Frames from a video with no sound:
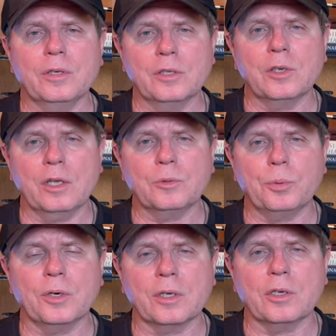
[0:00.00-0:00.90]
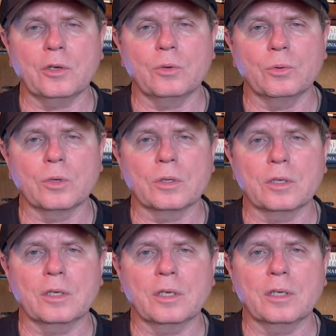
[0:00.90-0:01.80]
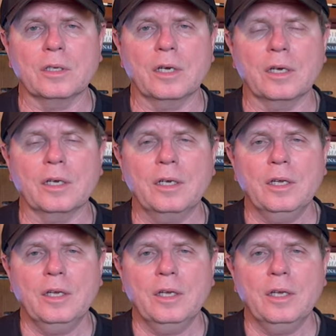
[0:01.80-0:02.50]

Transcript: it's pretty cute really. And